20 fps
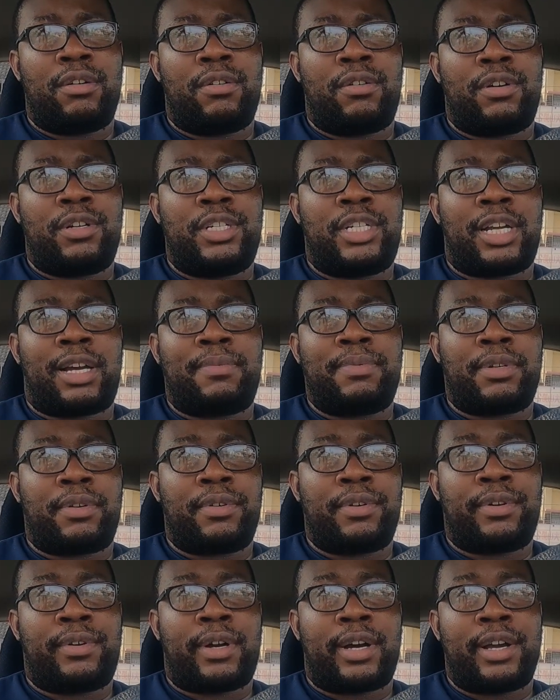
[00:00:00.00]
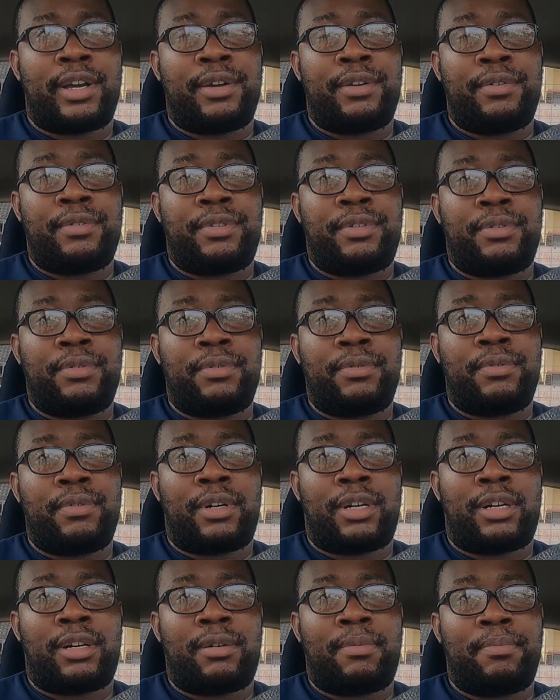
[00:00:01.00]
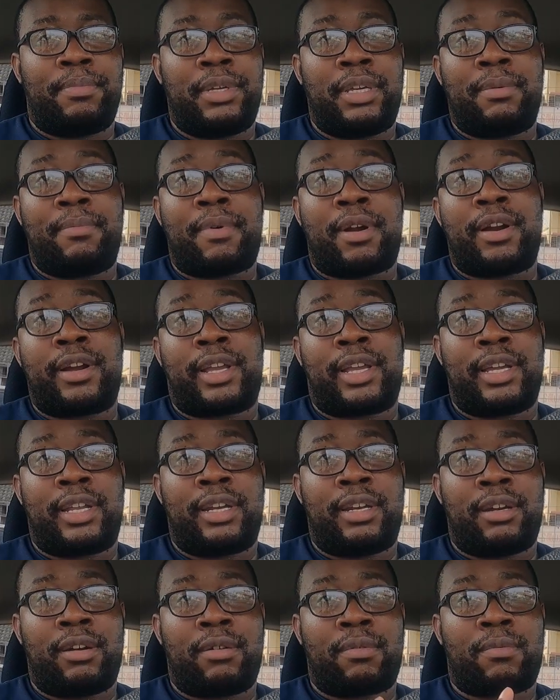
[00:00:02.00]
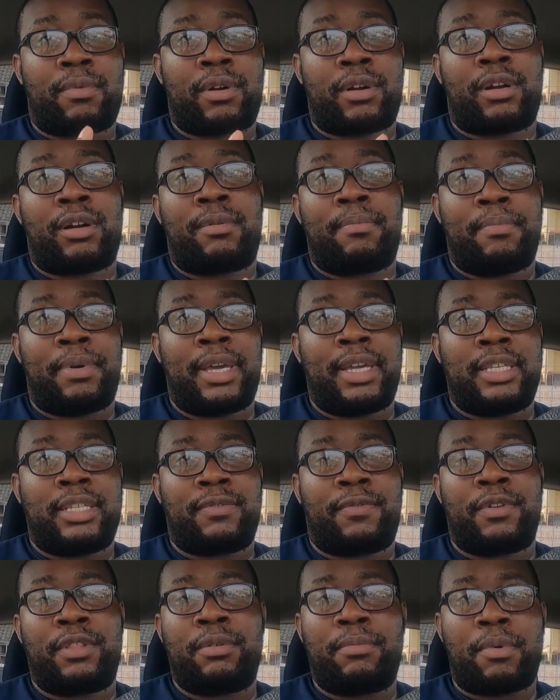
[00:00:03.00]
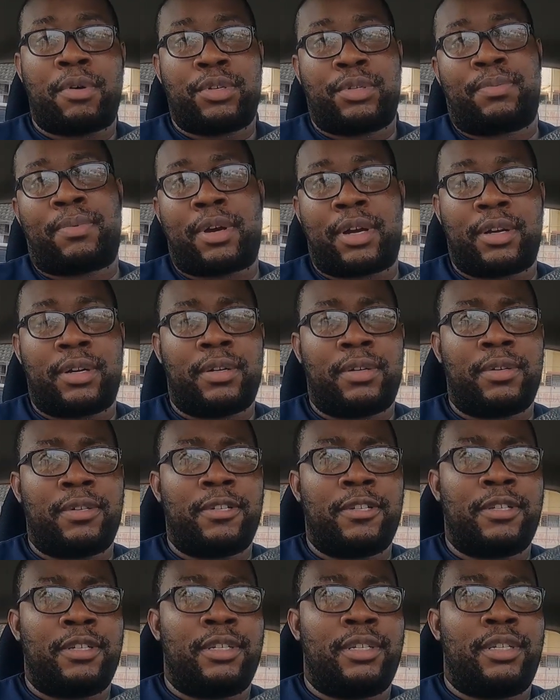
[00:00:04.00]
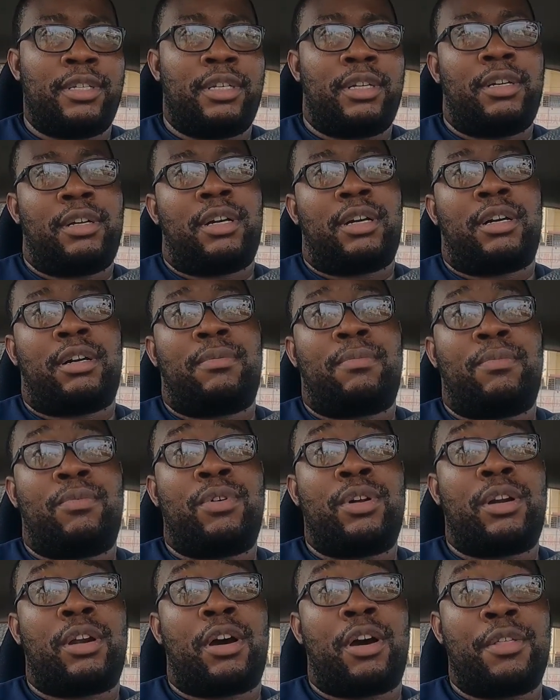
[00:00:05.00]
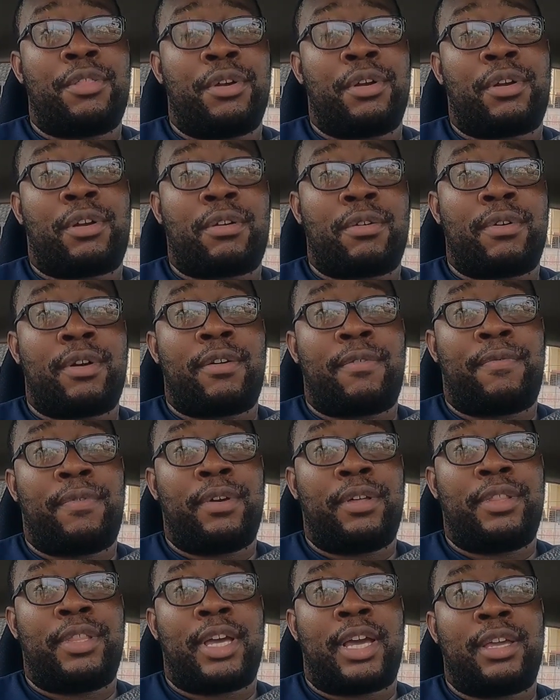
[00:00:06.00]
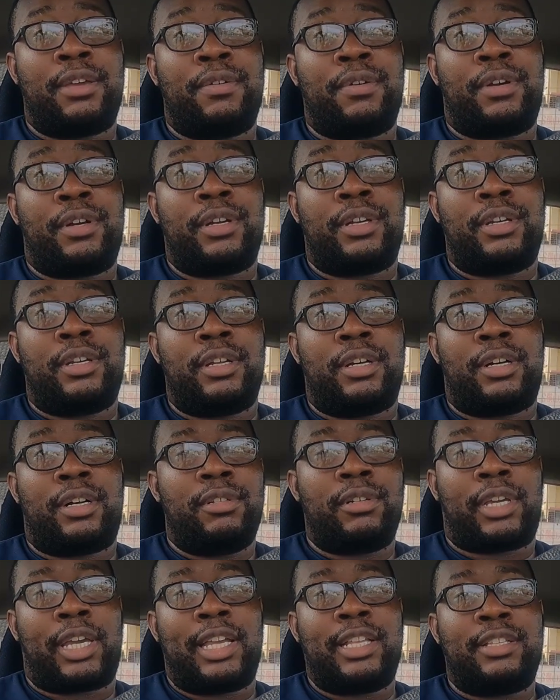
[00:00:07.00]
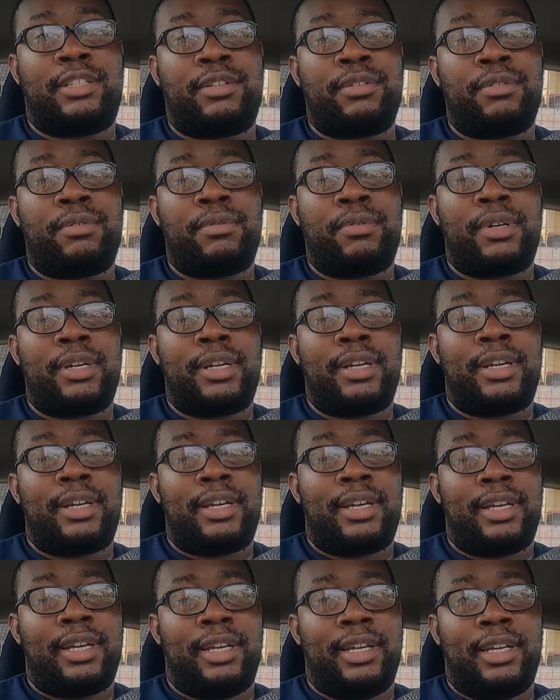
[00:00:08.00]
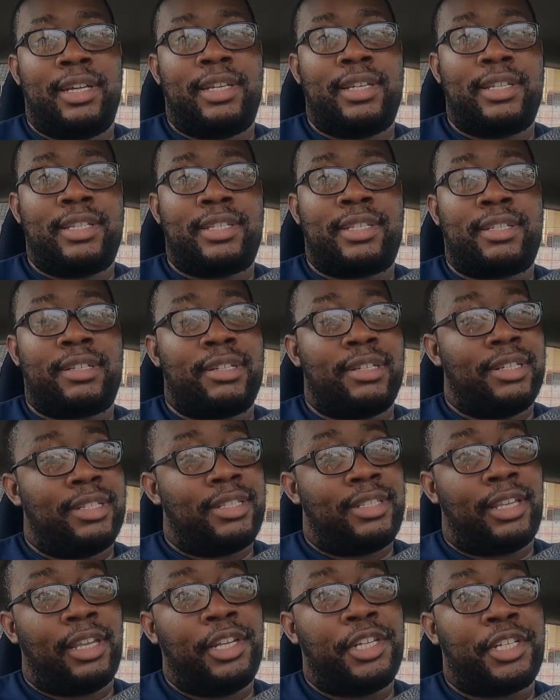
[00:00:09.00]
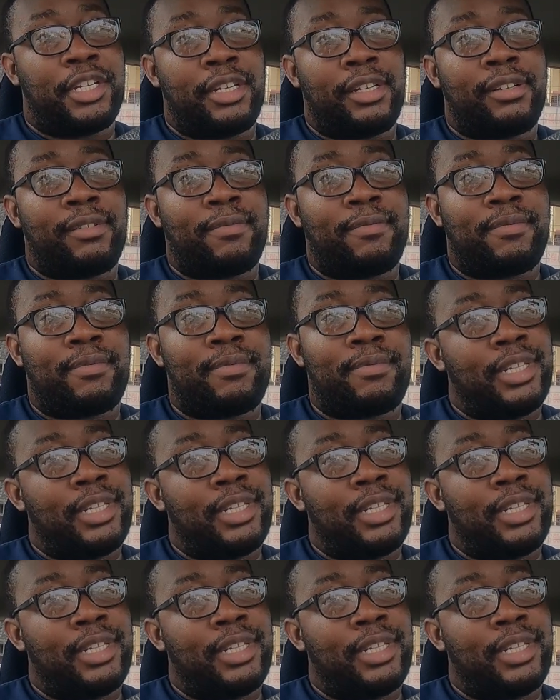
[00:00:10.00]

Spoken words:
or jobs that require you to be American and work on base for the most part. One other career field that you could look into is teaching